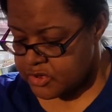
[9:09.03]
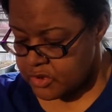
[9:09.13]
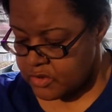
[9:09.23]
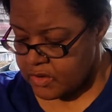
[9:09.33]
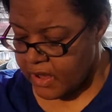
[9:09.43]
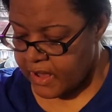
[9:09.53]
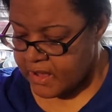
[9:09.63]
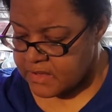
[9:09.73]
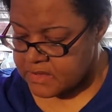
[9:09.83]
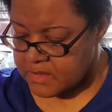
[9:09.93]
you
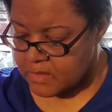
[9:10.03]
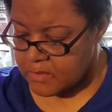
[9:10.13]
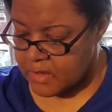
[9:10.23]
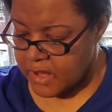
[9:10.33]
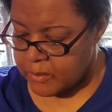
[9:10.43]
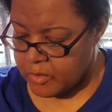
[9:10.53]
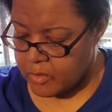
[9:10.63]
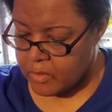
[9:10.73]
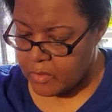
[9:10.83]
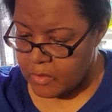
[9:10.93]
guys, you label
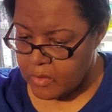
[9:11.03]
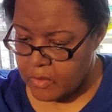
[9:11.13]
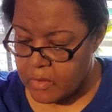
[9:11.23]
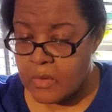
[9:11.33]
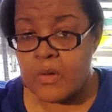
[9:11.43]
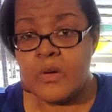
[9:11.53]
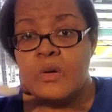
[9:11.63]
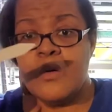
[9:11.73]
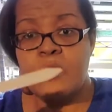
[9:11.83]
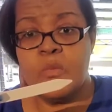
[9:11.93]

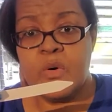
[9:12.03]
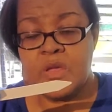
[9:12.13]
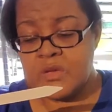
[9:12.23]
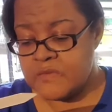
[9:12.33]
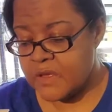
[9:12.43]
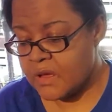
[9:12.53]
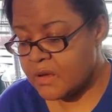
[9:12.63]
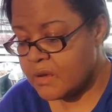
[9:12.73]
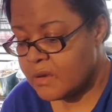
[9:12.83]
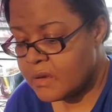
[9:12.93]
what you've
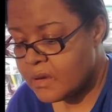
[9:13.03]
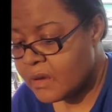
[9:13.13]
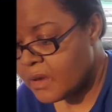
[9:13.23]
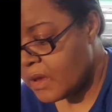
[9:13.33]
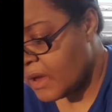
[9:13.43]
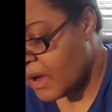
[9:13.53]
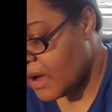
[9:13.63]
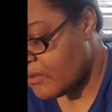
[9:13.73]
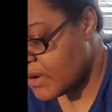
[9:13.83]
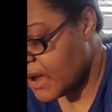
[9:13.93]
done.
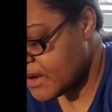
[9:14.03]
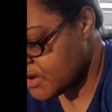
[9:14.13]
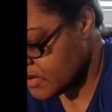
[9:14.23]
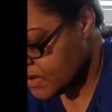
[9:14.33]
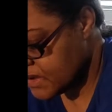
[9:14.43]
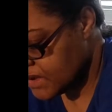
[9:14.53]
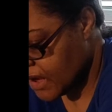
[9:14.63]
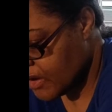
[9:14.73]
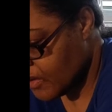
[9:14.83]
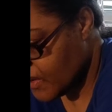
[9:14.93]
What I do is
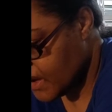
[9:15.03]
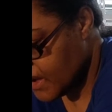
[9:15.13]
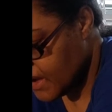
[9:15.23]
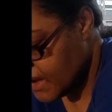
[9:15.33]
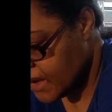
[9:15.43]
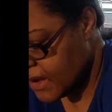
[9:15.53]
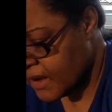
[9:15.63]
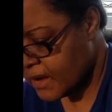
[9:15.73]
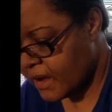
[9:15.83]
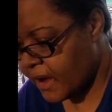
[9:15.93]
I go ahead
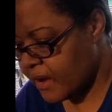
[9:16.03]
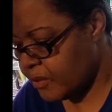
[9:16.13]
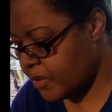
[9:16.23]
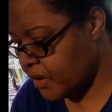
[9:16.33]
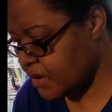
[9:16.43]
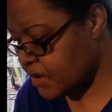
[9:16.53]
and I put